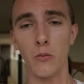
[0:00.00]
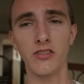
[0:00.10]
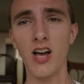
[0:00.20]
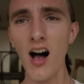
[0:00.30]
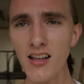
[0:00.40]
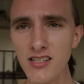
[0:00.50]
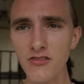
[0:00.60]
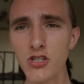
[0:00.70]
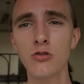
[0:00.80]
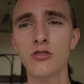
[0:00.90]
with tons
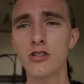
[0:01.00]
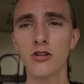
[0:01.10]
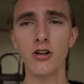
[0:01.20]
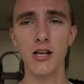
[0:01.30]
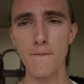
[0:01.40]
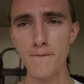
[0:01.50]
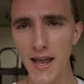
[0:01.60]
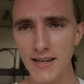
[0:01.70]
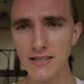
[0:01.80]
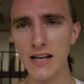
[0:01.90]
of students learning
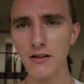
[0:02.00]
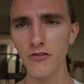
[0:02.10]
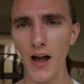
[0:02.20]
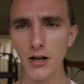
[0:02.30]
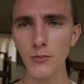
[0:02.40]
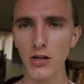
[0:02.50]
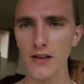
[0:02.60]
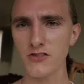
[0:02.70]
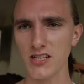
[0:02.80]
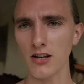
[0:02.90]
amazing and valuable
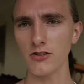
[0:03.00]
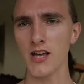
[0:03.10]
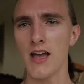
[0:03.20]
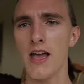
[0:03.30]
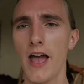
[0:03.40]
life skills